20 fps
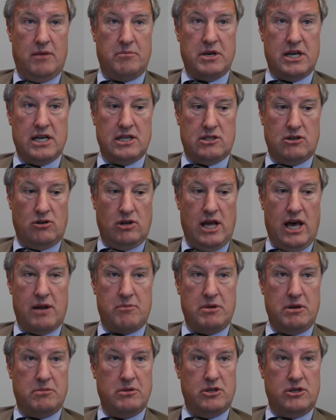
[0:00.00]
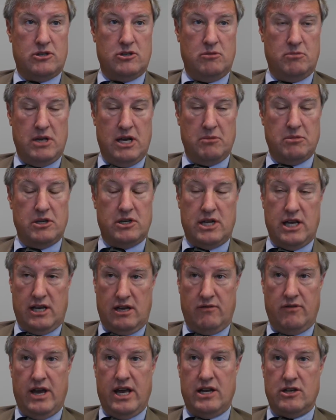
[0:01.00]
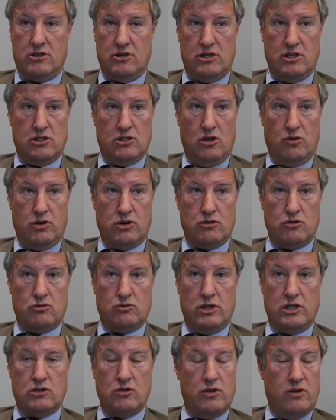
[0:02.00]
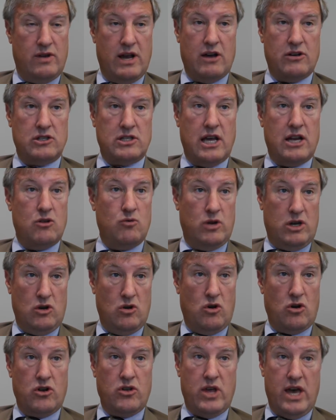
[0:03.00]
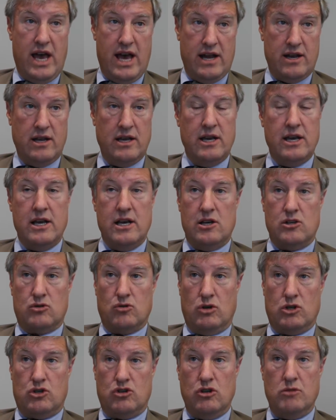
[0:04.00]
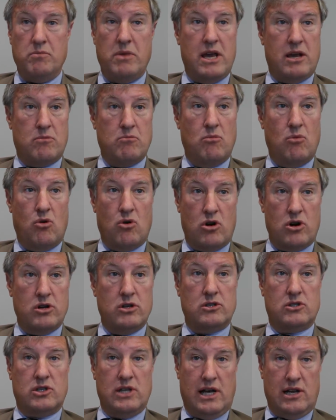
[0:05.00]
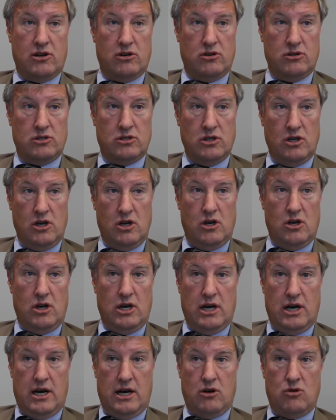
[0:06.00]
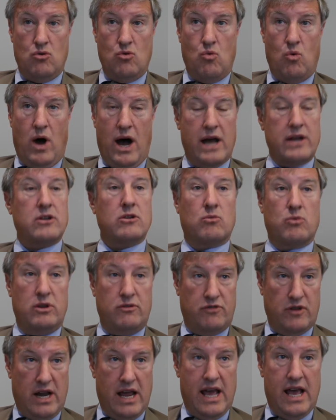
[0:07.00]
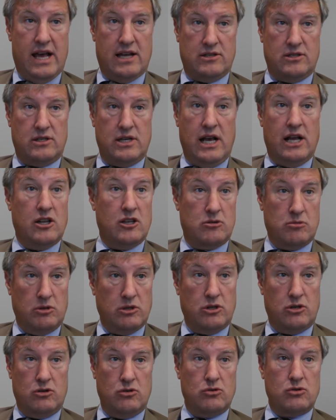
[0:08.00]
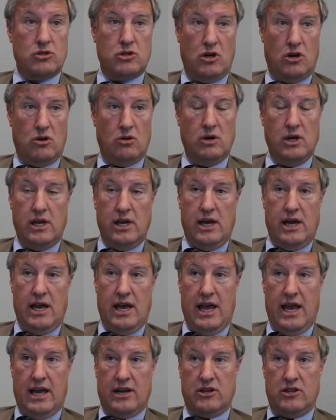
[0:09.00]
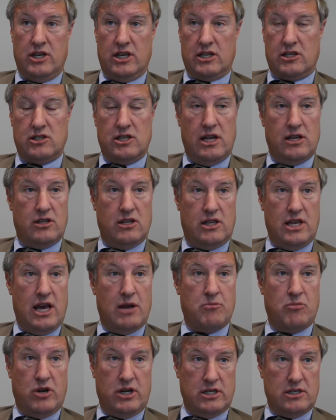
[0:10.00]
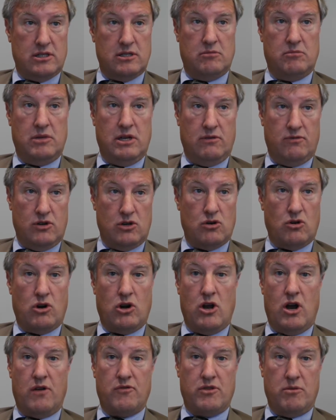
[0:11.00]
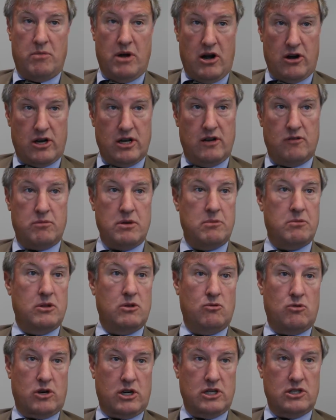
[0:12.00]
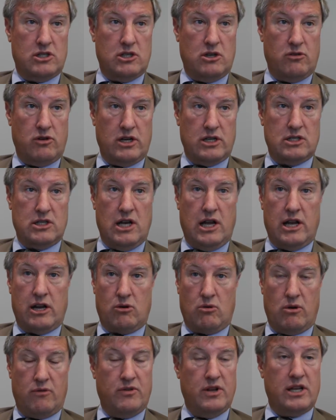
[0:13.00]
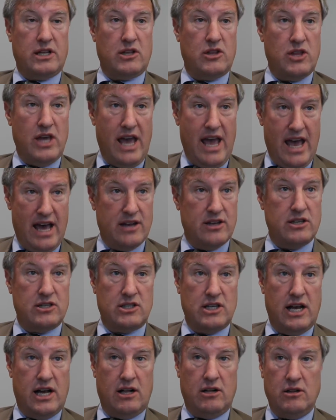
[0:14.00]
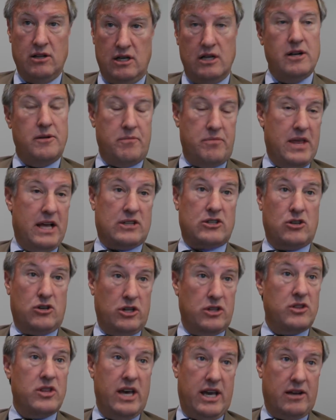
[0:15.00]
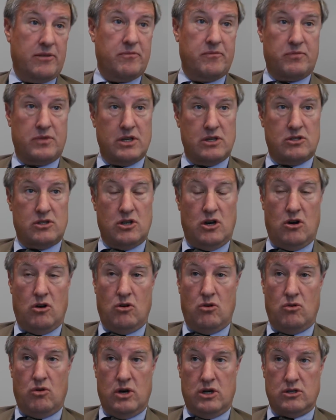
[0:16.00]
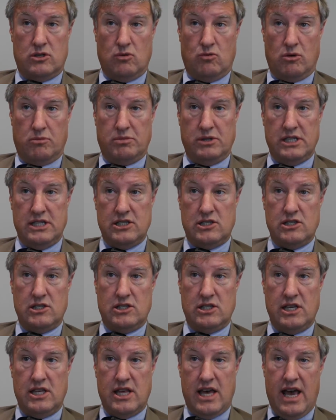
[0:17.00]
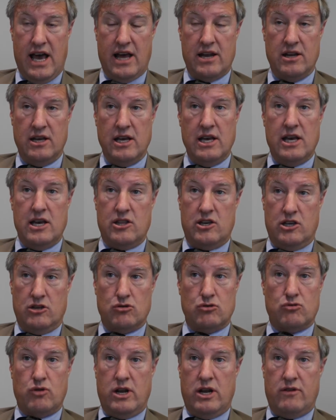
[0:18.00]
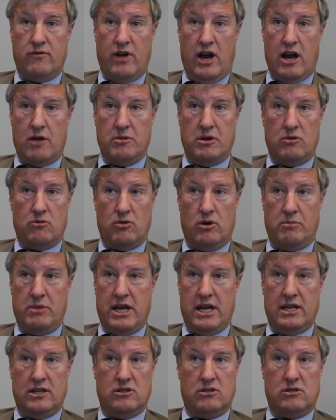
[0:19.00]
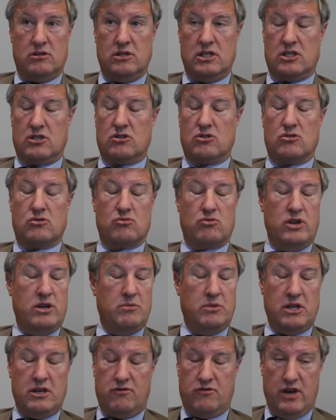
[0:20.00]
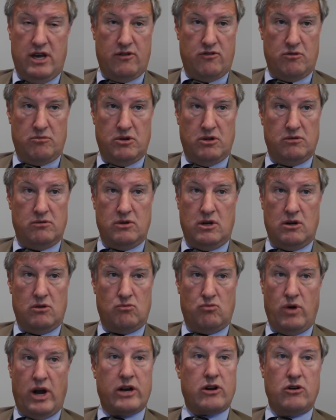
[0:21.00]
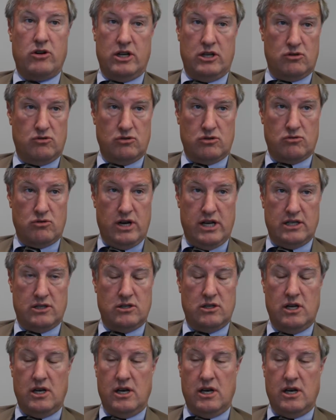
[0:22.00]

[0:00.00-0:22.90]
Because there are a lot of people that should be able to take advantage of these low interest rates. So they've now decided to ignore that. So it should make more sellers who want to refinance eligible to do so. And to the extent that that brings some inventory off the market of people that were considering selling or feeling that they had to sell, that's a good thing. So we're pleased to see that. The interest rate environment remains extremely favorable, record interest rates.